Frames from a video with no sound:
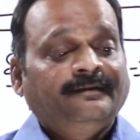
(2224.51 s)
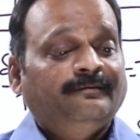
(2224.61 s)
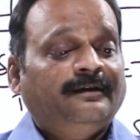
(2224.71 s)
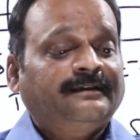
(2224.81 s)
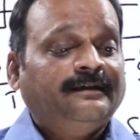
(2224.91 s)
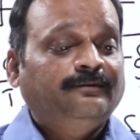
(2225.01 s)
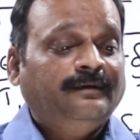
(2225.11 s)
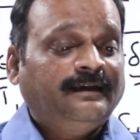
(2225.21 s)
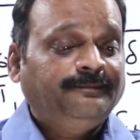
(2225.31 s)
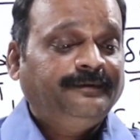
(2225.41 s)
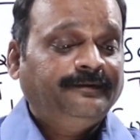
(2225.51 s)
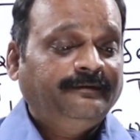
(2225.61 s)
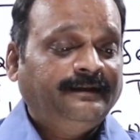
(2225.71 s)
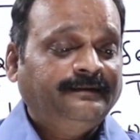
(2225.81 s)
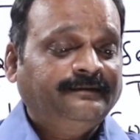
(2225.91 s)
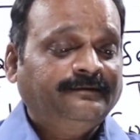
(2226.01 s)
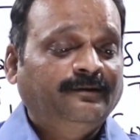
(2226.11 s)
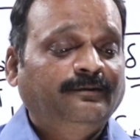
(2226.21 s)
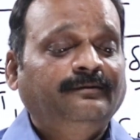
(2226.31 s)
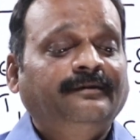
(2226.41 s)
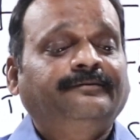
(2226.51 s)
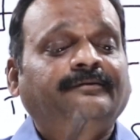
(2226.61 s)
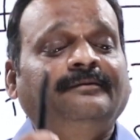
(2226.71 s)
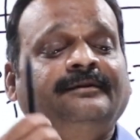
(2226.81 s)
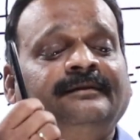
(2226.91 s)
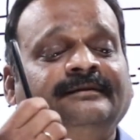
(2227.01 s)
Who are Epicureans? Who have to